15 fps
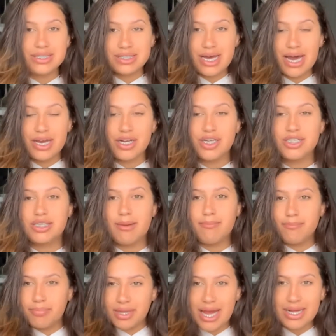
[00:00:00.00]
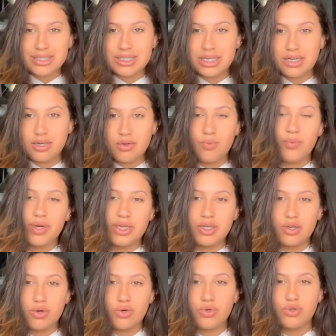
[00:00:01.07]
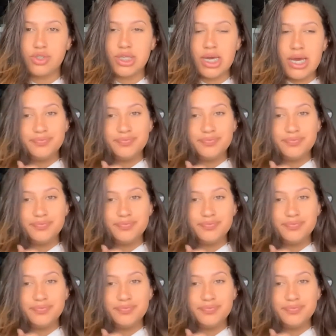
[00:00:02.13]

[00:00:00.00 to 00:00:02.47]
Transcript: tires and black tinted windows.